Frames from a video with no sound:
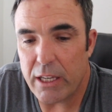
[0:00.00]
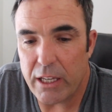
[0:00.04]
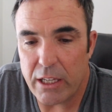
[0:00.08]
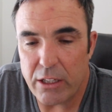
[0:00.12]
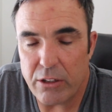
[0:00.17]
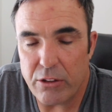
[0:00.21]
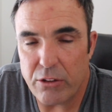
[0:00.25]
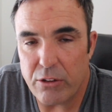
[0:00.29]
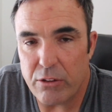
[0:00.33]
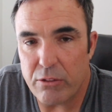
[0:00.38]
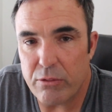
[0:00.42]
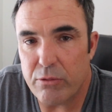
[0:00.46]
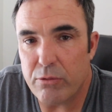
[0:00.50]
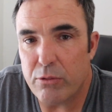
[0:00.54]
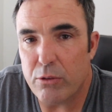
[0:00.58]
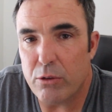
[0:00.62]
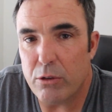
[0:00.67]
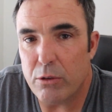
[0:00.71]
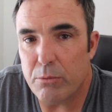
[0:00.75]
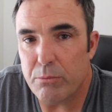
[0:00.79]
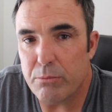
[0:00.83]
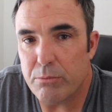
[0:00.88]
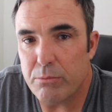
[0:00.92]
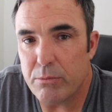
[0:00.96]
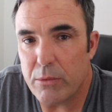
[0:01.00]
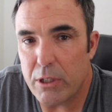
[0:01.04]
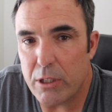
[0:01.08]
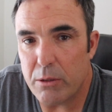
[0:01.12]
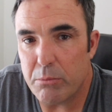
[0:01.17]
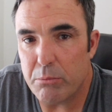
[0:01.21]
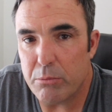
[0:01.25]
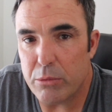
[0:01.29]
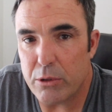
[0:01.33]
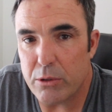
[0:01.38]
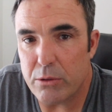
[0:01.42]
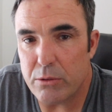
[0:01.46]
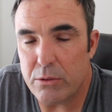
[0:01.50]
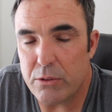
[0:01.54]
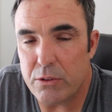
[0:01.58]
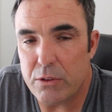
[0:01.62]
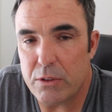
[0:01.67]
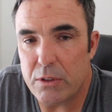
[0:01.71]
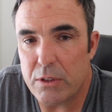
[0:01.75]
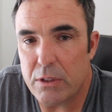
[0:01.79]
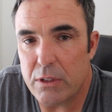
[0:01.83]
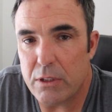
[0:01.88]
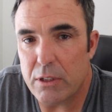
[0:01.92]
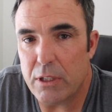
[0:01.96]
in uniform, in
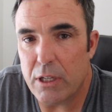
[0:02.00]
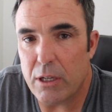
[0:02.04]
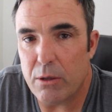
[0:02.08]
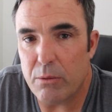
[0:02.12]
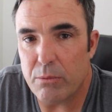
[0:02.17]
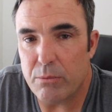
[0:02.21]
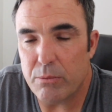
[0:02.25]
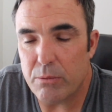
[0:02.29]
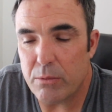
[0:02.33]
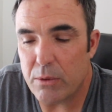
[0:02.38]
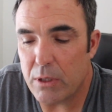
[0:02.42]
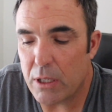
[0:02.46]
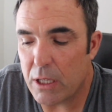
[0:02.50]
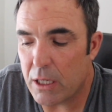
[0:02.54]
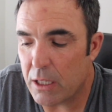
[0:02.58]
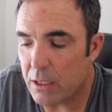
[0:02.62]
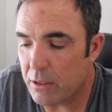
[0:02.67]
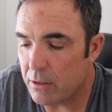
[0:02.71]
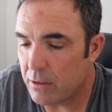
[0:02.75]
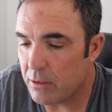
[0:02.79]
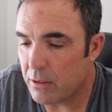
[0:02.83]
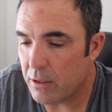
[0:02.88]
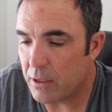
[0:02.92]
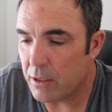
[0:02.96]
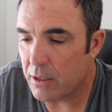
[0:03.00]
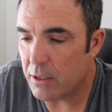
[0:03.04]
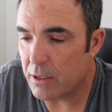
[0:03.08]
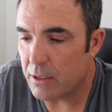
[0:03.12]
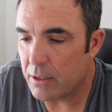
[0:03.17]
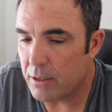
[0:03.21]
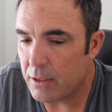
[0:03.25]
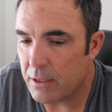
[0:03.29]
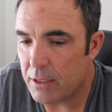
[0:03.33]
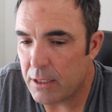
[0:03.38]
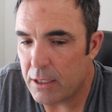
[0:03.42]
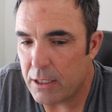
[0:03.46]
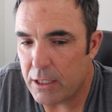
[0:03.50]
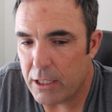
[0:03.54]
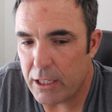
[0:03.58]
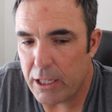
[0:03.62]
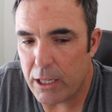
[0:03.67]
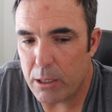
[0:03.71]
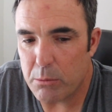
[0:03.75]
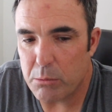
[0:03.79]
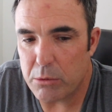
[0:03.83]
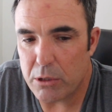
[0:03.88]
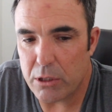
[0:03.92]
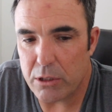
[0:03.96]
boots, not
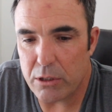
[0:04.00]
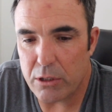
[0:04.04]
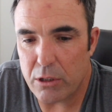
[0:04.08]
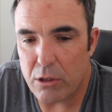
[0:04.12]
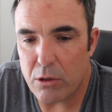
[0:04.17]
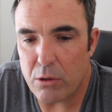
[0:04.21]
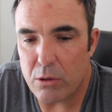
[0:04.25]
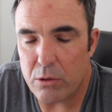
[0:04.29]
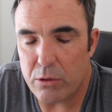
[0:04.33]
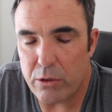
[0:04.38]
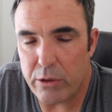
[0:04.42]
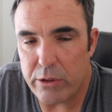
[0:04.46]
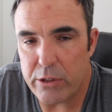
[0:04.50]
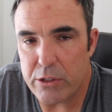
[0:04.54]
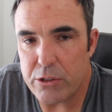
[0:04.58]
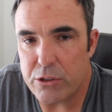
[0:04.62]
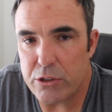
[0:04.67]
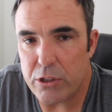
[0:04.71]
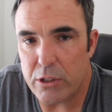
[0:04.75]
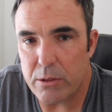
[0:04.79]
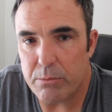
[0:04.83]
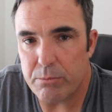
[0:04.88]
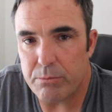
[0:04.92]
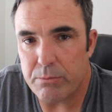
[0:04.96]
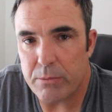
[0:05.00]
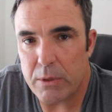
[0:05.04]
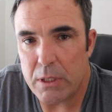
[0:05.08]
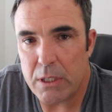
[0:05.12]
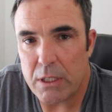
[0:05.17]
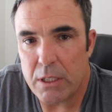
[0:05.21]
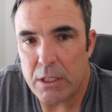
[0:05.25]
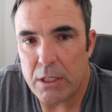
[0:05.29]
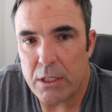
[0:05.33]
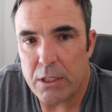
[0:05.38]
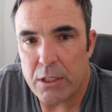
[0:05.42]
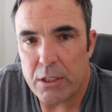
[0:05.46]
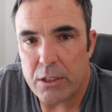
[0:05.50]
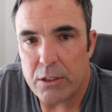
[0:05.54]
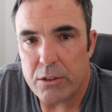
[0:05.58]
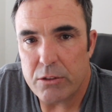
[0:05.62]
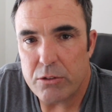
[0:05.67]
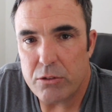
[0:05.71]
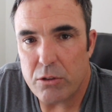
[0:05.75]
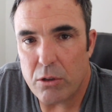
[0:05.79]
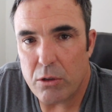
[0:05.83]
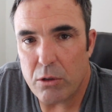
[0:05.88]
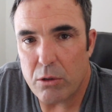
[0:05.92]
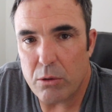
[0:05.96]
able to go to the gym.
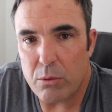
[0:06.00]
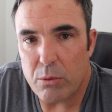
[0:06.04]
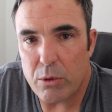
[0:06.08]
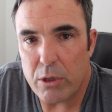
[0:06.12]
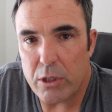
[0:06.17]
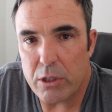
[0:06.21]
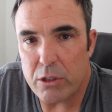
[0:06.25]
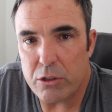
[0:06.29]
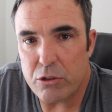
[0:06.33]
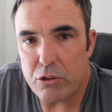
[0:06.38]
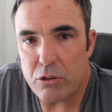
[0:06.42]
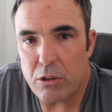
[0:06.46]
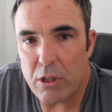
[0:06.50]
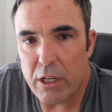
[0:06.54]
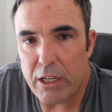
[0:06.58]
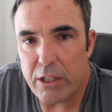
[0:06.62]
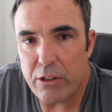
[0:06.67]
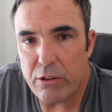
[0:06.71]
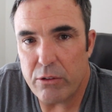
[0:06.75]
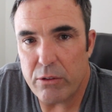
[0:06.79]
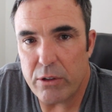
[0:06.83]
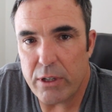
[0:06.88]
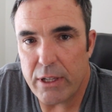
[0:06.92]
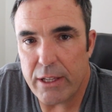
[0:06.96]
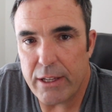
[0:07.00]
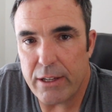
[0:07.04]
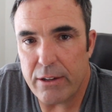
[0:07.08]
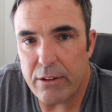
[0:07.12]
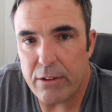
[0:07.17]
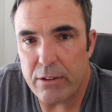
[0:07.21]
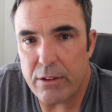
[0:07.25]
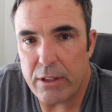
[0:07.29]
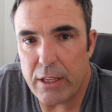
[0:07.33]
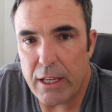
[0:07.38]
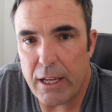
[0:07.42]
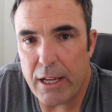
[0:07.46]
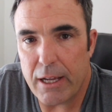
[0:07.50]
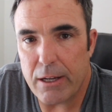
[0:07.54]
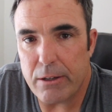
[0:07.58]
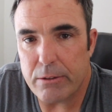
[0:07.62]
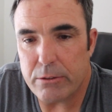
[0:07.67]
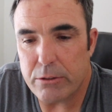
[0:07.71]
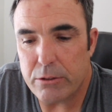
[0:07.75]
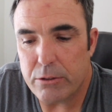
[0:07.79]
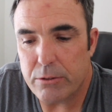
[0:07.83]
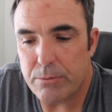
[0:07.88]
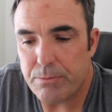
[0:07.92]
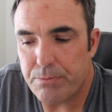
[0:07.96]
So we're going to try doing it here at the
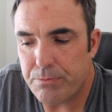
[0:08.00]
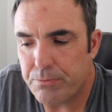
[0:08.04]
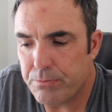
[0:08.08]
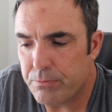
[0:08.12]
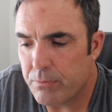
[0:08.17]
house.